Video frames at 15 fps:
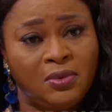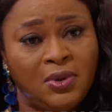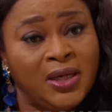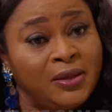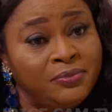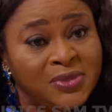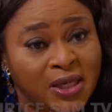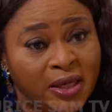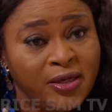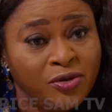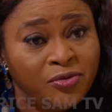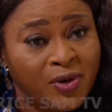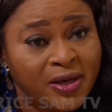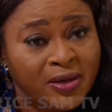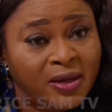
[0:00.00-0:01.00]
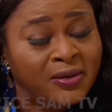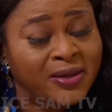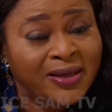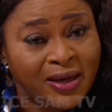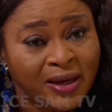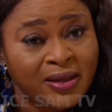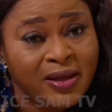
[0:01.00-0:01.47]
And I'm telling you right now
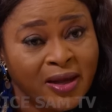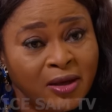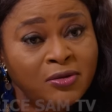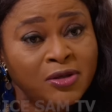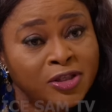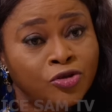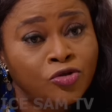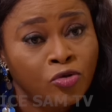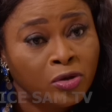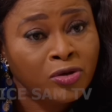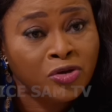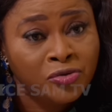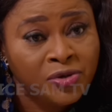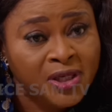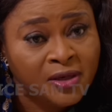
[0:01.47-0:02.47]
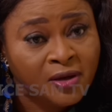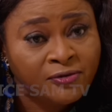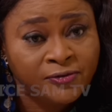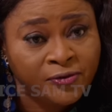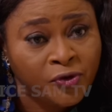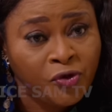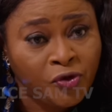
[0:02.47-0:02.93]
that that girl is not good enough
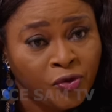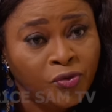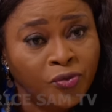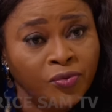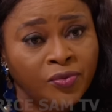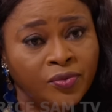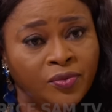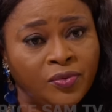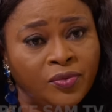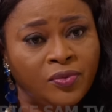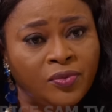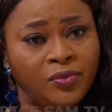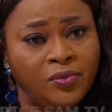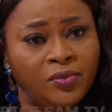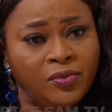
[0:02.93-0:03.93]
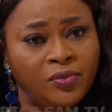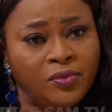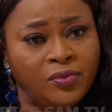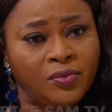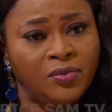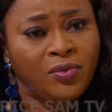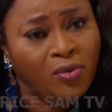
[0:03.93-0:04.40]
for you.
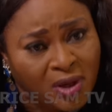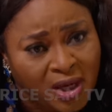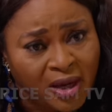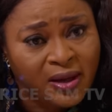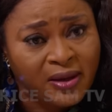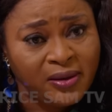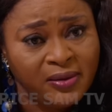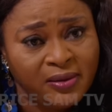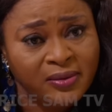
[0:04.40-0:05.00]
Okay?